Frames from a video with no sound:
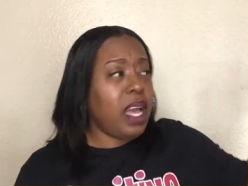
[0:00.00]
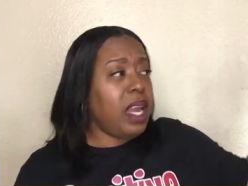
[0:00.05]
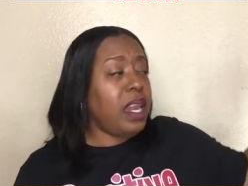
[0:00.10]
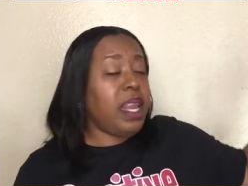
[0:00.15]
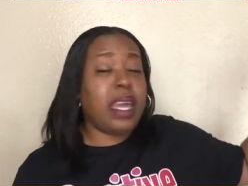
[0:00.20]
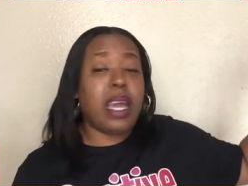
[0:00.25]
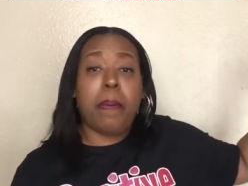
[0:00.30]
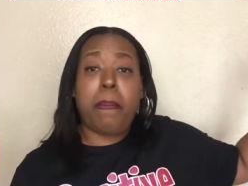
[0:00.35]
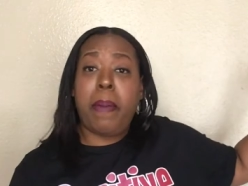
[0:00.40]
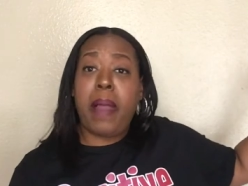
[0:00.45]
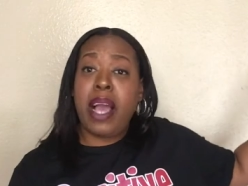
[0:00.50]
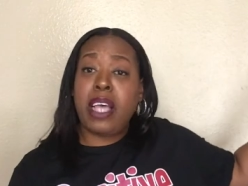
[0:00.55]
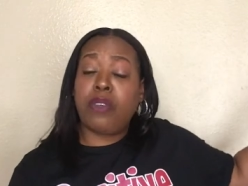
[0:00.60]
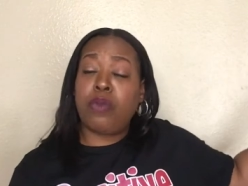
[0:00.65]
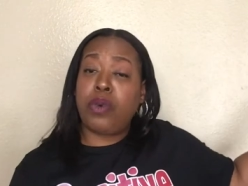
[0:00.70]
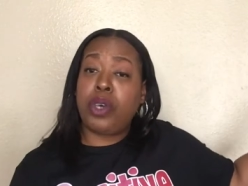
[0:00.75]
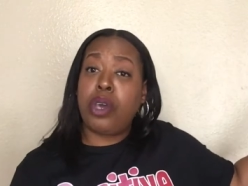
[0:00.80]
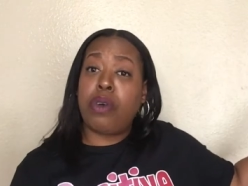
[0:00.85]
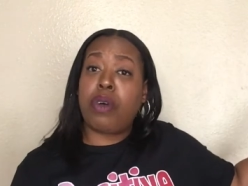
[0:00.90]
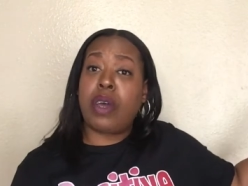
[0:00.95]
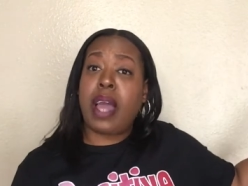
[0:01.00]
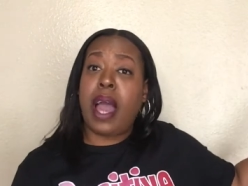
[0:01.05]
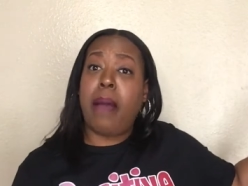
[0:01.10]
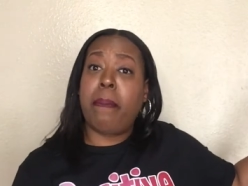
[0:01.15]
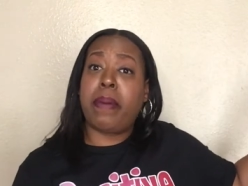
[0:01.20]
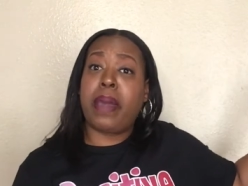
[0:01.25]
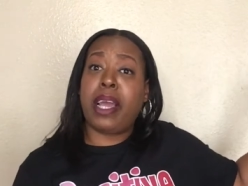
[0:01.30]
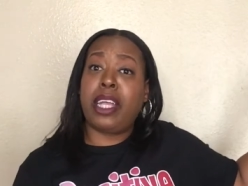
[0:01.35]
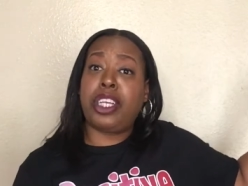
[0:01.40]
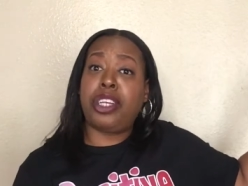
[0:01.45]
Nigga, place where you
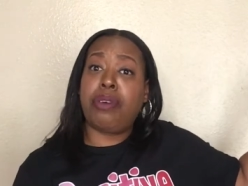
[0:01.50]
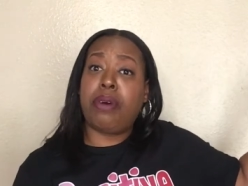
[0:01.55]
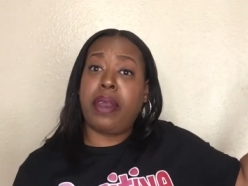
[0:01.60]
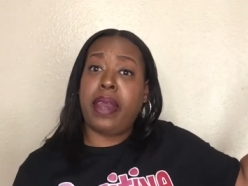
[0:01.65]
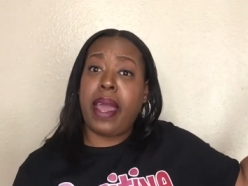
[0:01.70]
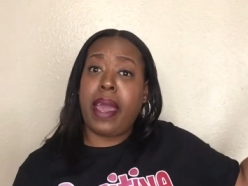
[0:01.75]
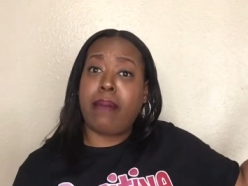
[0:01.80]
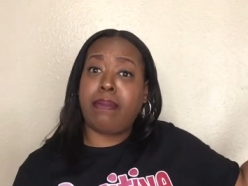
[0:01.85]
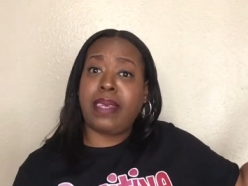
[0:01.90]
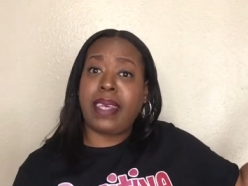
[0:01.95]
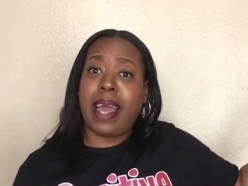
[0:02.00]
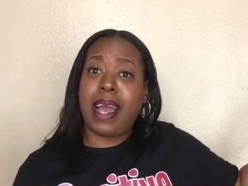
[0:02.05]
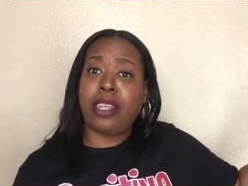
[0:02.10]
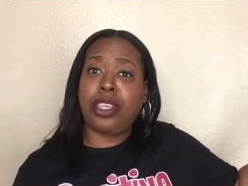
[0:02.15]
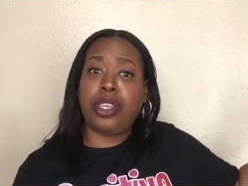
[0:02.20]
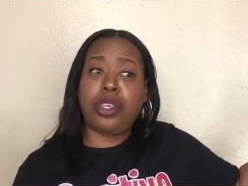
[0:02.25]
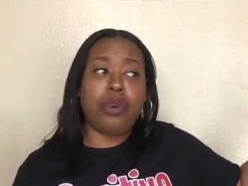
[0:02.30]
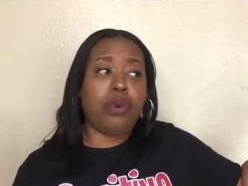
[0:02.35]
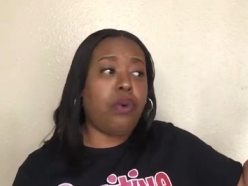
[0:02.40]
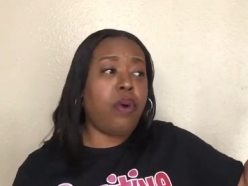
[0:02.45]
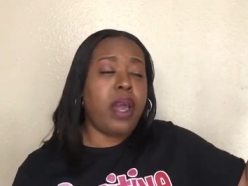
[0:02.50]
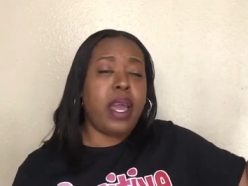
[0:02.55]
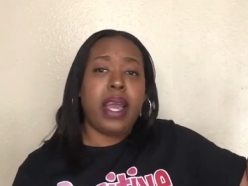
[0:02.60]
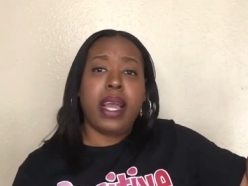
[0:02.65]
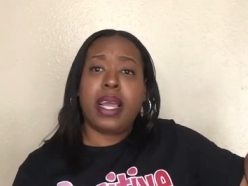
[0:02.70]
come get you a damn tattoo,